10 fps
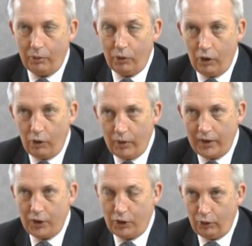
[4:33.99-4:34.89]
were
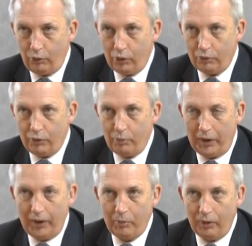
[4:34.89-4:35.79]
already 200
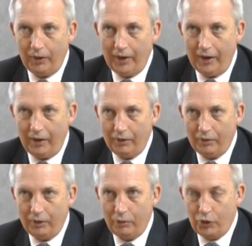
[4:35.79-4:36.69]
people there
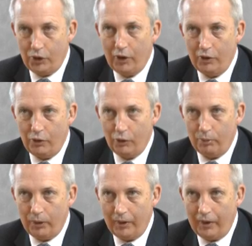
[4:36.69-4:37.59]
who turned up